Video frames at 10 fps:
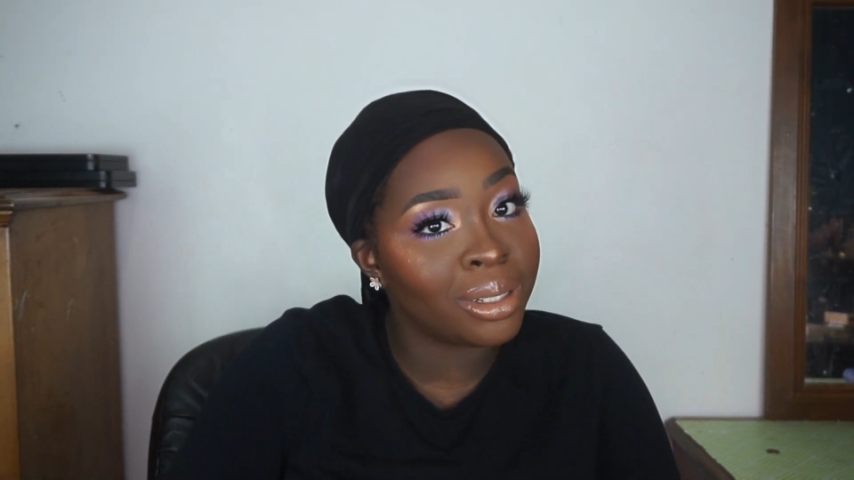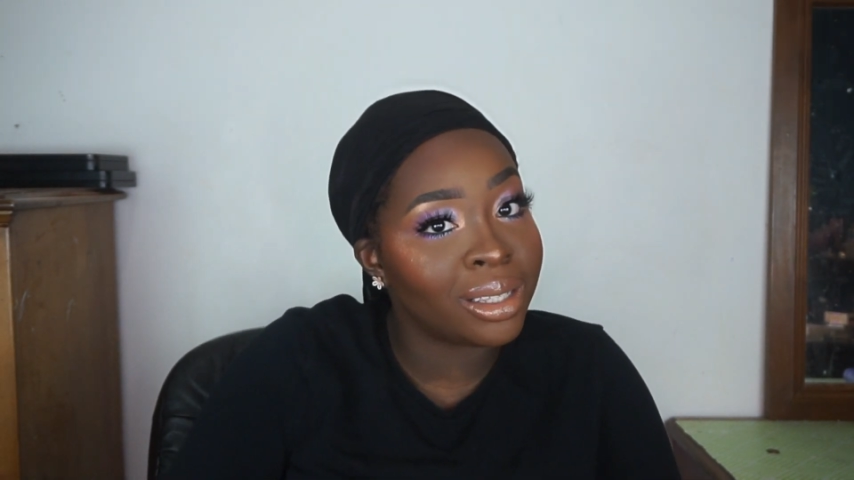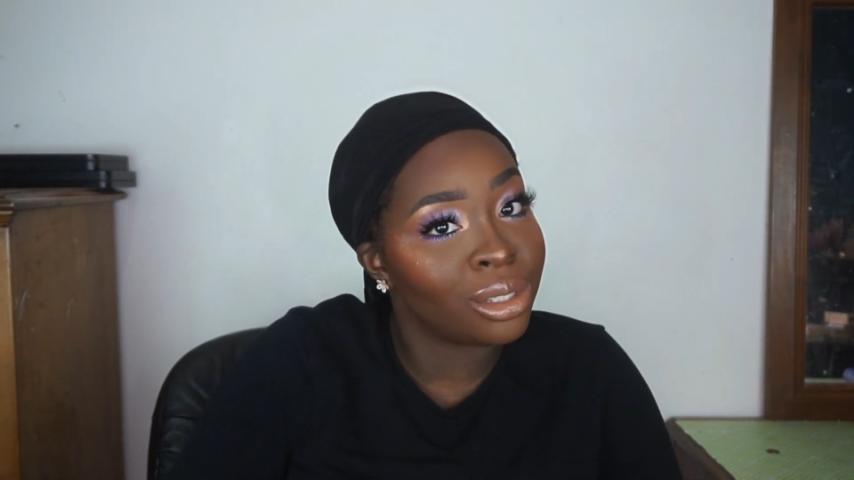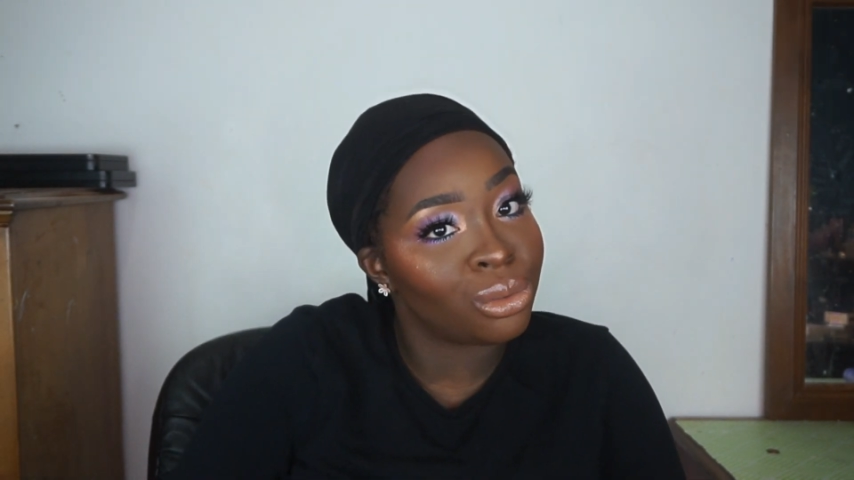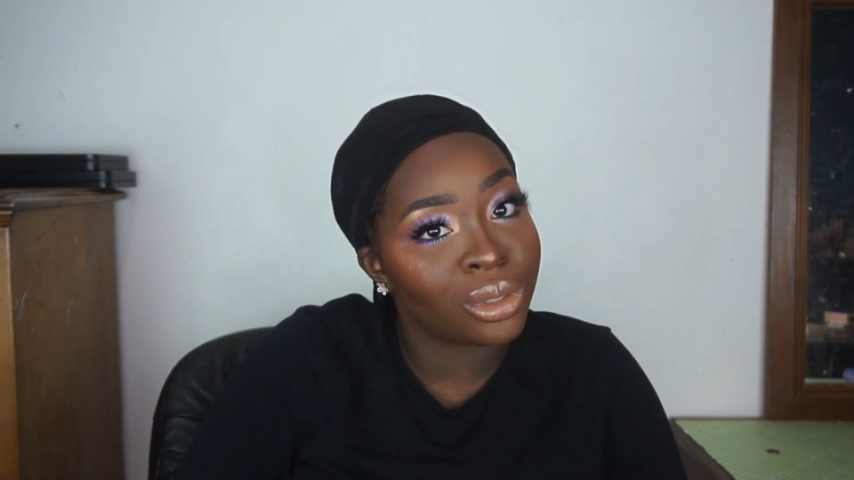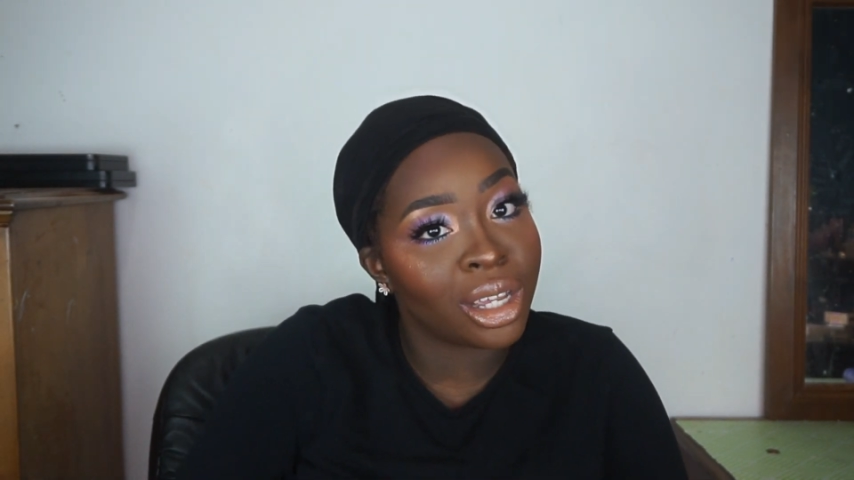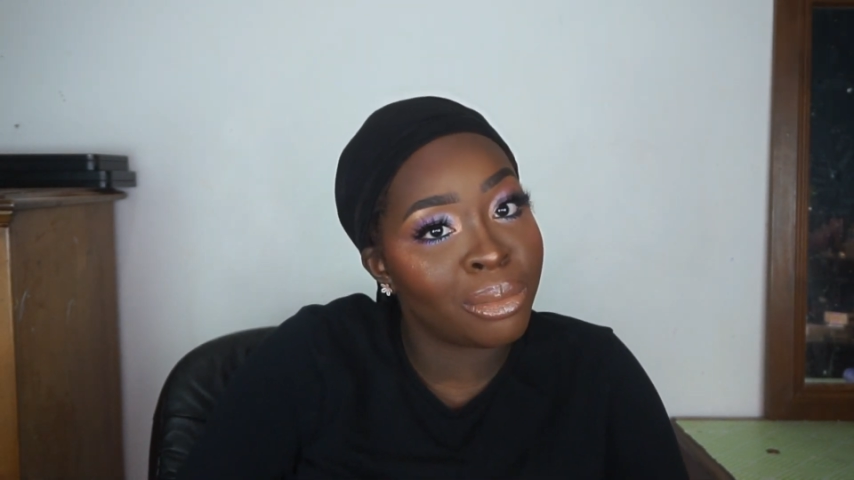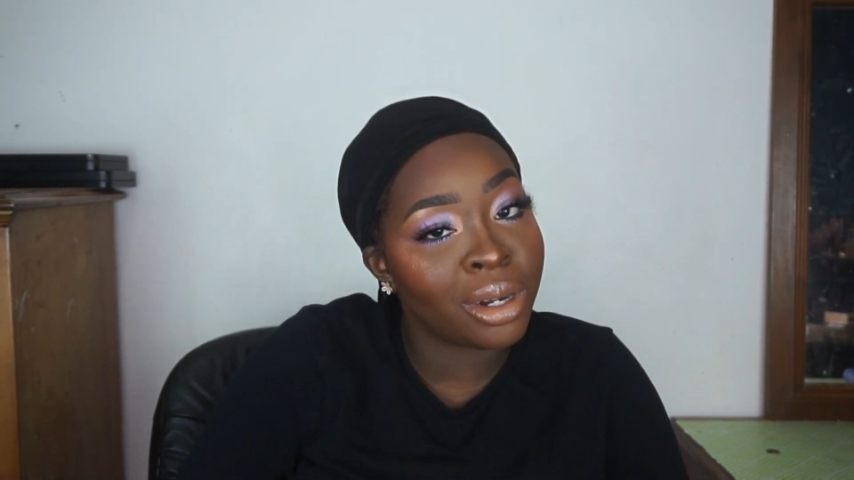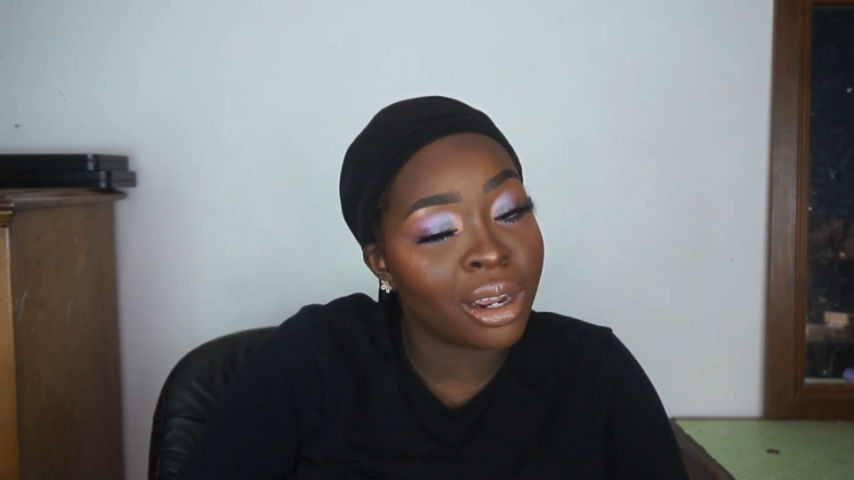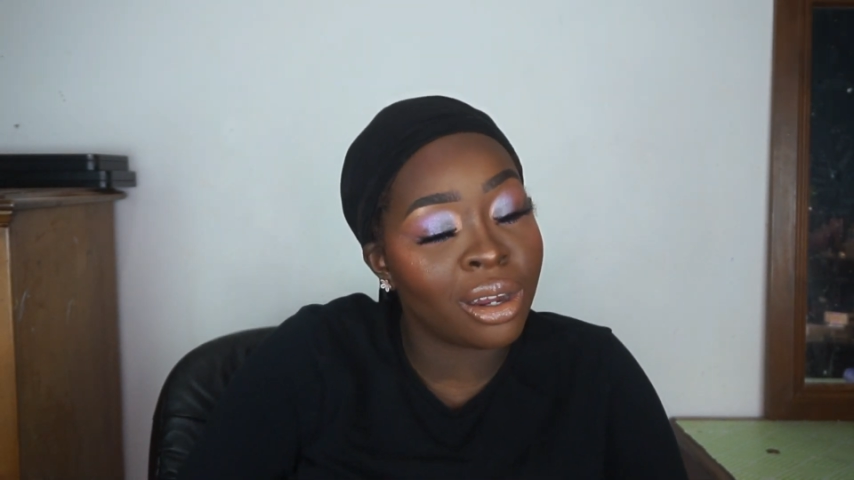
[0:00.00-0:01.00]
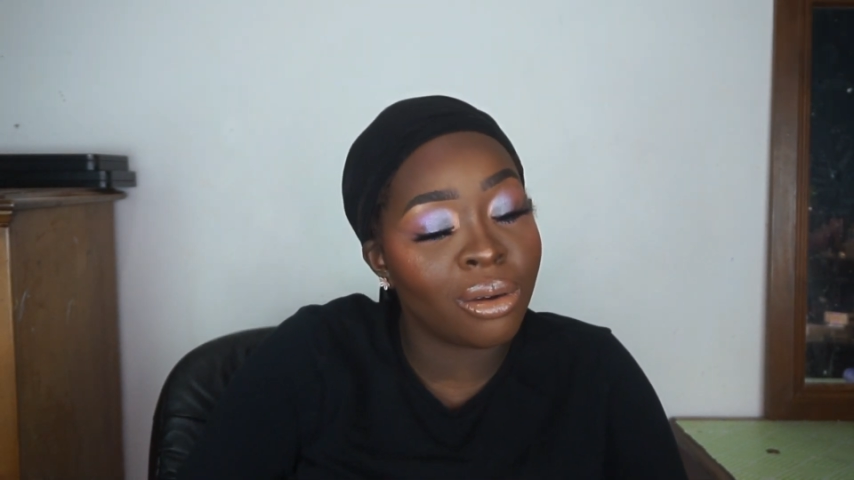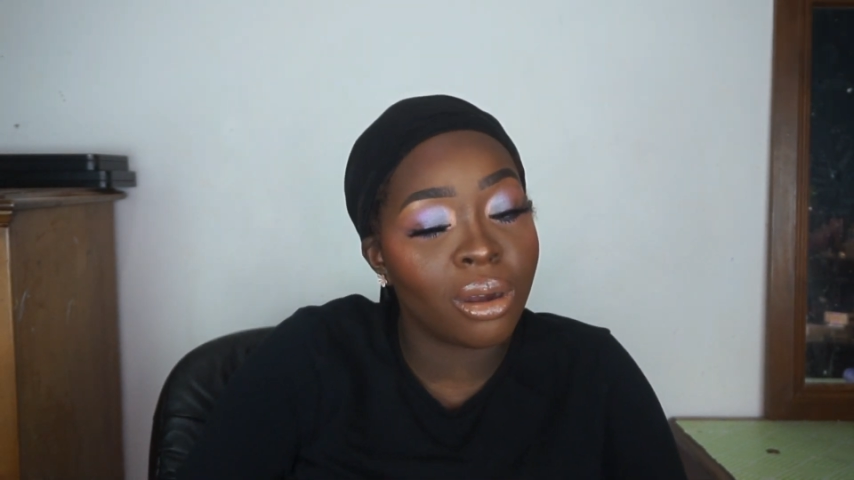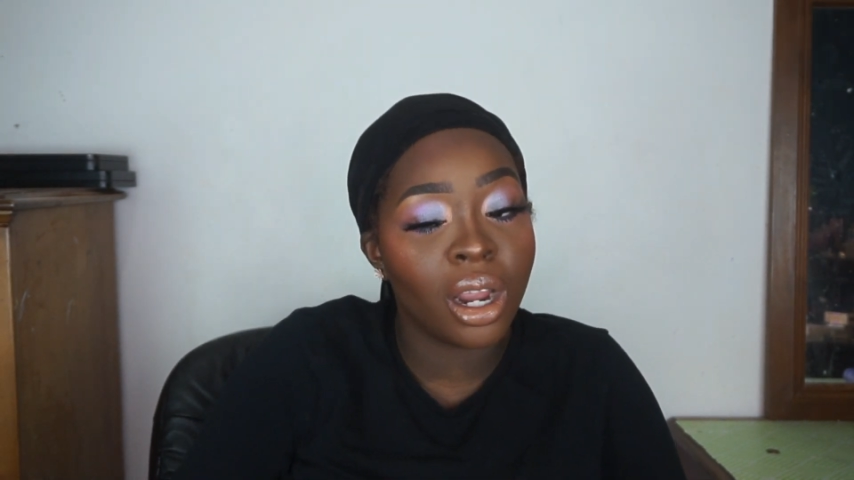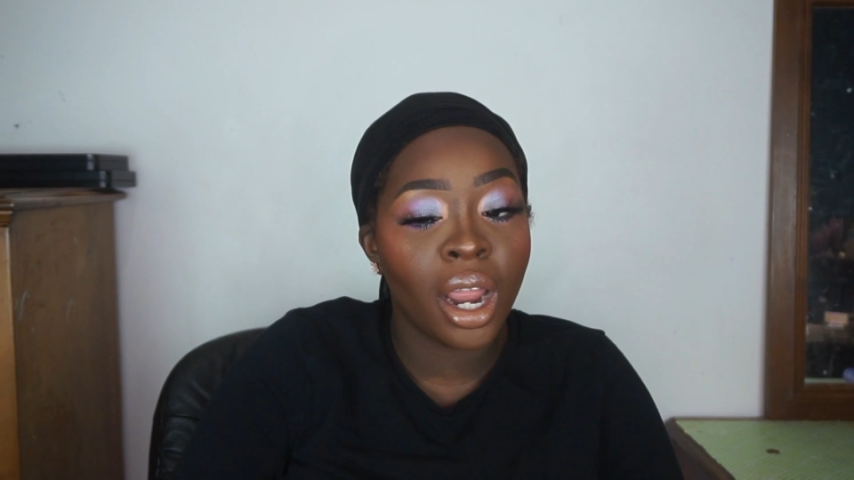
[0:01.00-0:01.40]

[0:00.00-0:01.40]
that this was coming out,